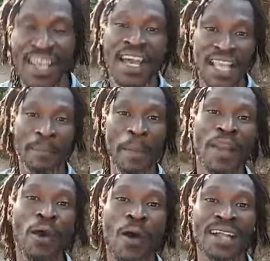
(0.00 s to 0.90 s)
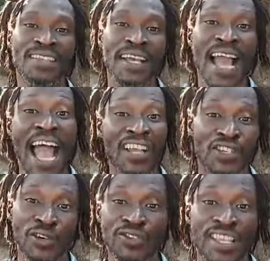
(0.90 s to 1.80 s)
Then people then go and take
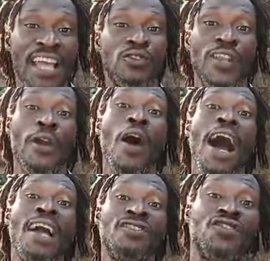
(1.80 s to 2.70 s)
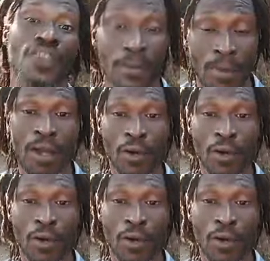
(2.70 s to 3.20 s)
actions then so they don't answer them.